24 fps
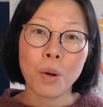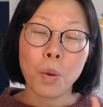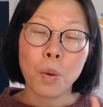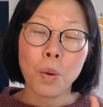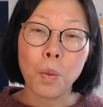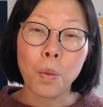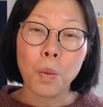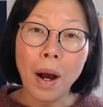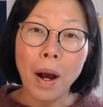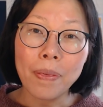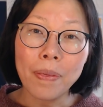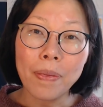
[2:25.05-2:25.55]

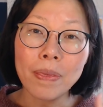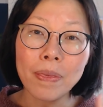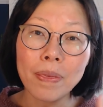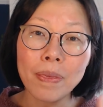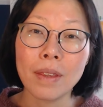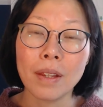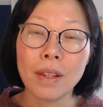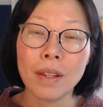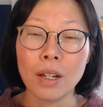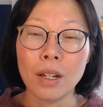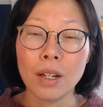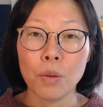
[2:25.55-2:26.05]
One
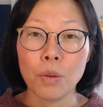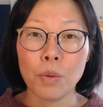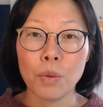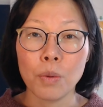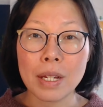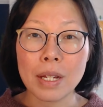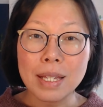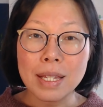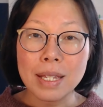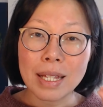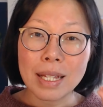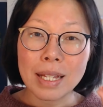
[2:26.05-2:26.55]
with
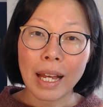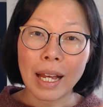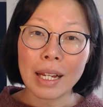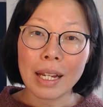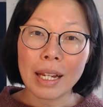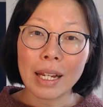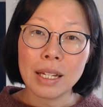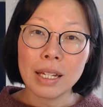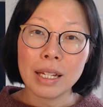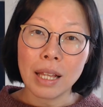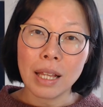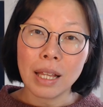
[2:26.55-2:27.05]
a
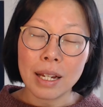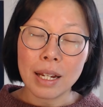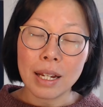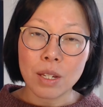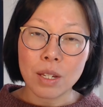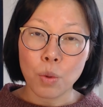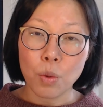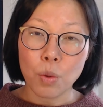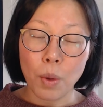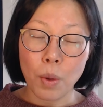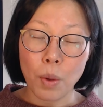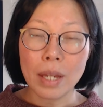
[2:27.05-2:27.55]
slightly
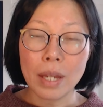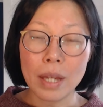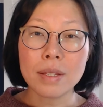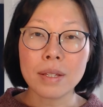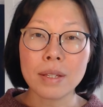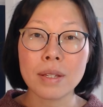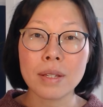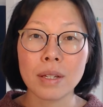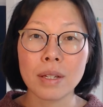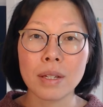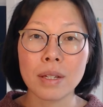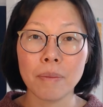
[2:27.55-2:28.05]
lighter
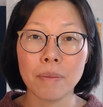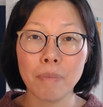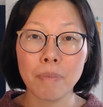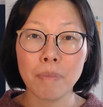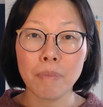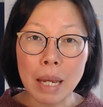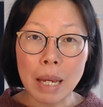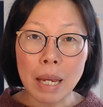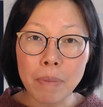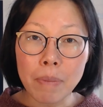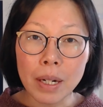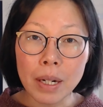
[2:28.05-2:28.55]
weight
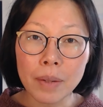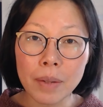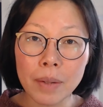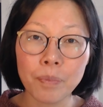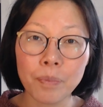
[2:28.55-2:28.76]
paper,